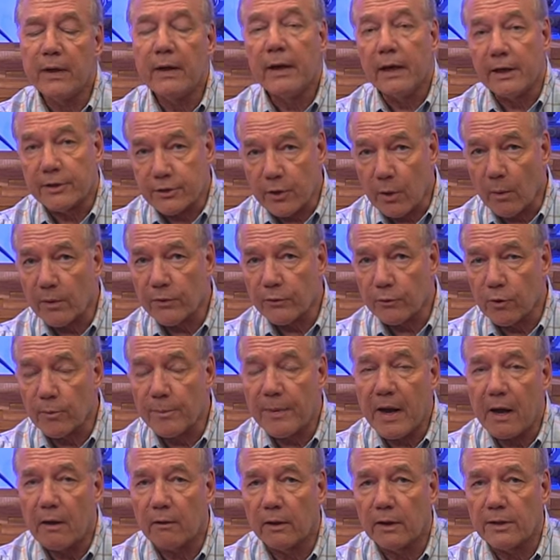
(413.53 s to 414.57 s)
It's going through a
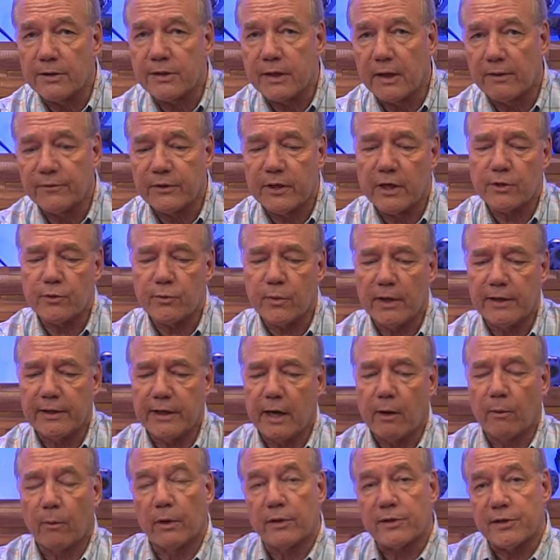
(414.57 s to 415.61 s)
power on self-test right
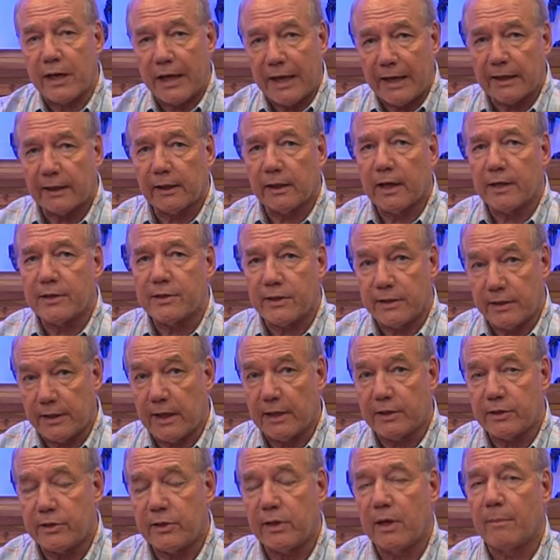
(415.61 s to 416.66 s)
now where it's analyzing the
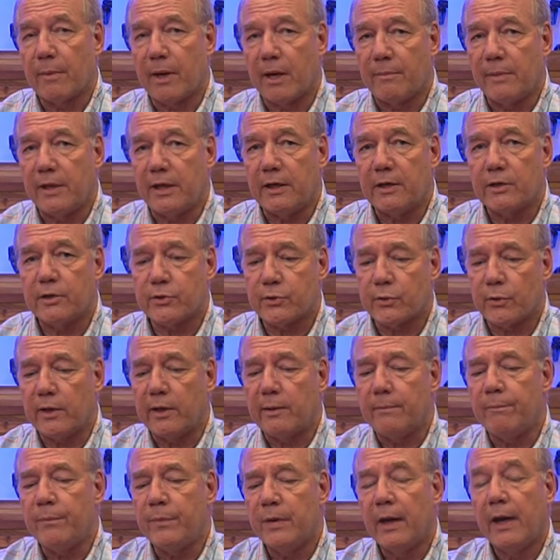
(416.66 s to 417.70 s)
H D M I media
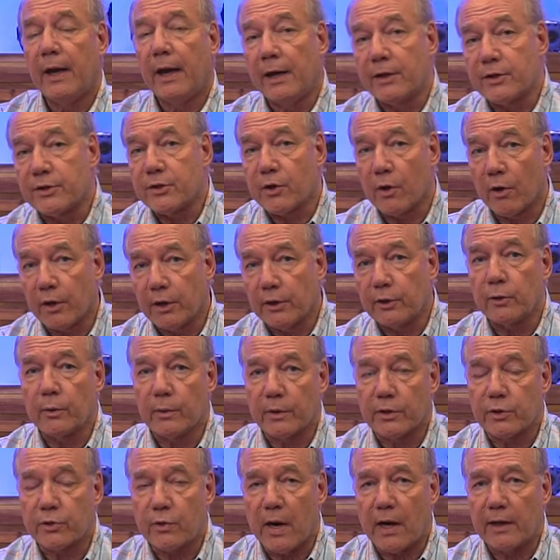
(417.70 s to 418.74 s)
stream and starting to
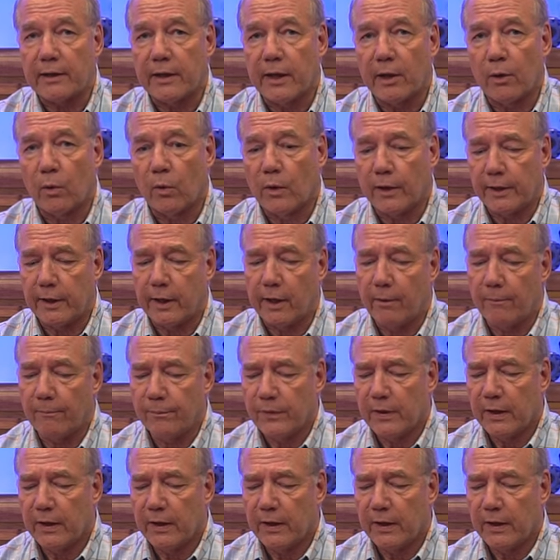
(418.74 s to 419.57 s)
extract that audio.